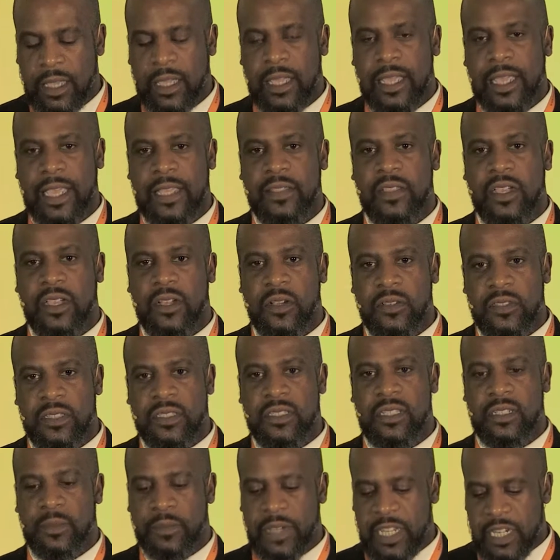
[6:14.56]
In the
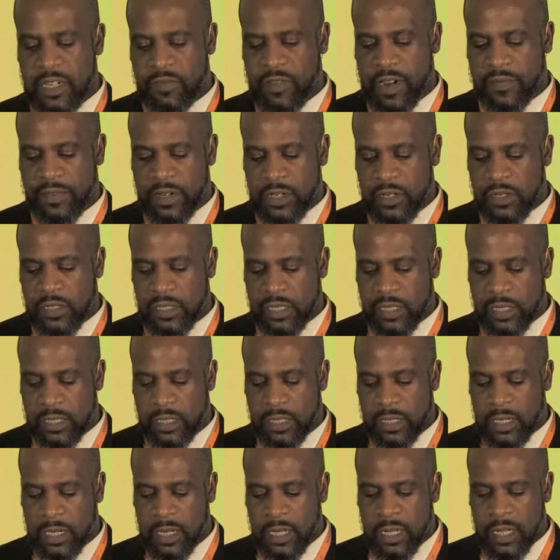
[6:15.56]
constant media
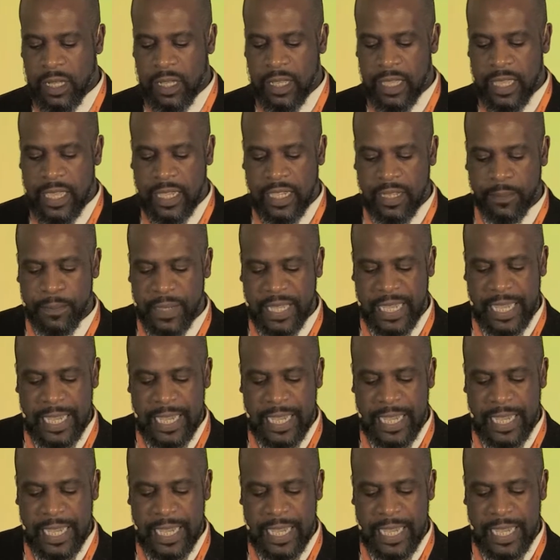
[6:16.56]
revolution, it can be